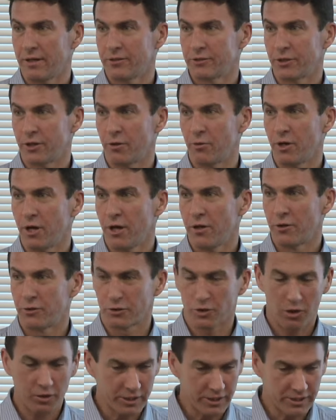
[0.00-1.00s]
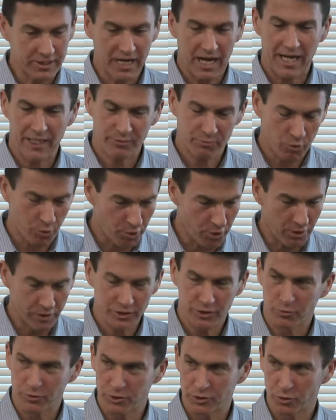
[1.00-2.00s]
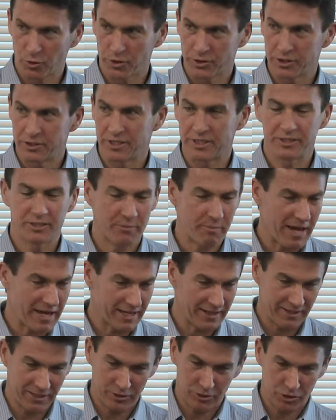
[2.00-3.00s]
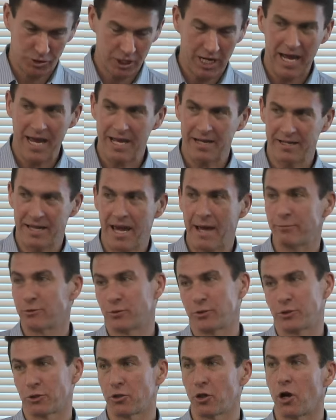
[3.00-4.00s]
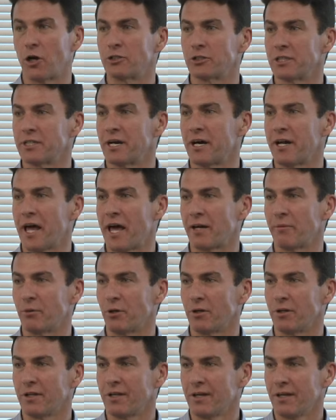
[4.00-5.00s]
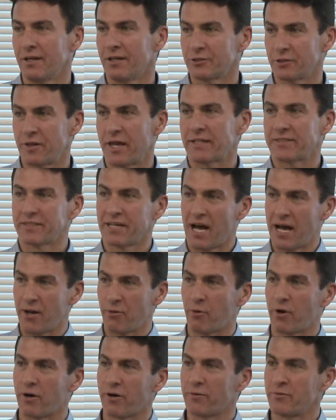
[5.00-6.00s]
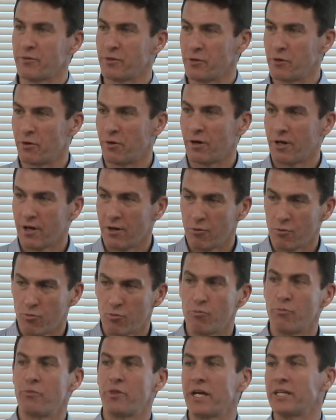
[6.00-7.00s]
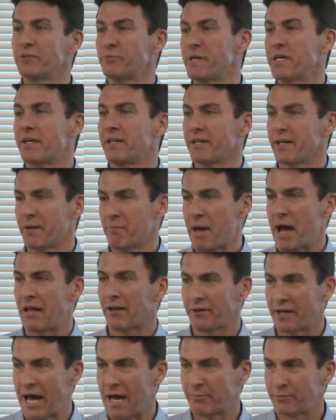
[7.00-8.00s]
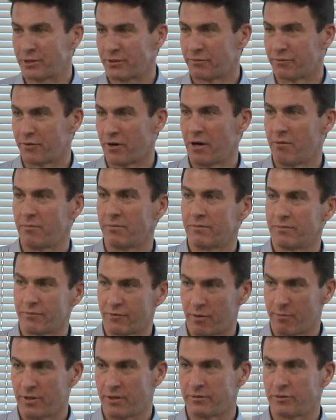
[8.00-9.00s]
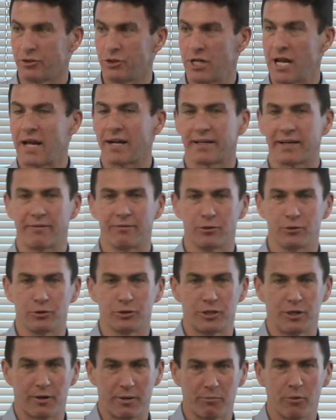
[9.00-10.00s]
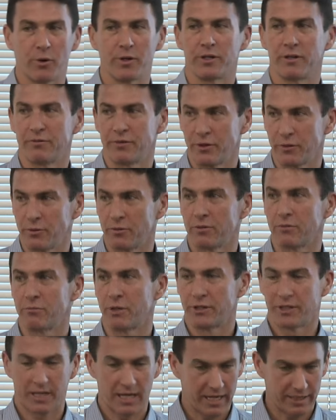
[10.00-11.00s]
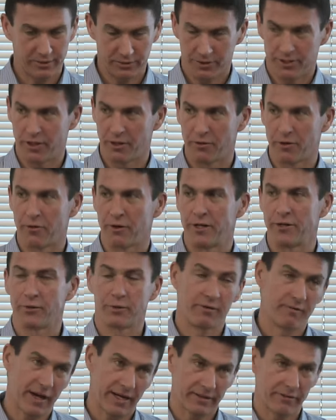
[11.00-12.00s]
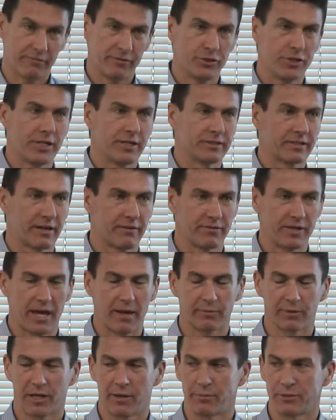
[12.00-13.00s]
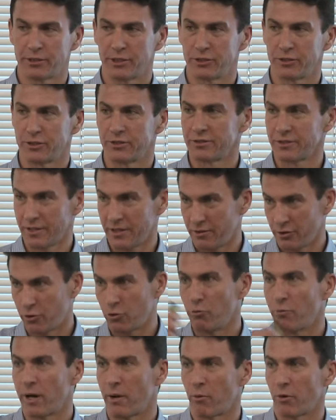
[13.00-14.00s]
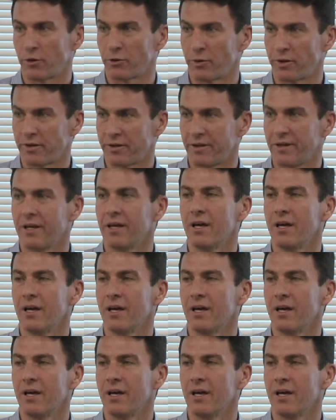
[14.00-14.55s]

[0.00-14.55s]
So there's all these guys pouring all these resources into making these giant yams, which are largely unedible. So that's kind of where, you know, things begin to get maladaptive from, from the genetic evolutionary point of view. But the guys are, you know, they're into it. In fact, the Fijians have yam competitions, the group I worked with.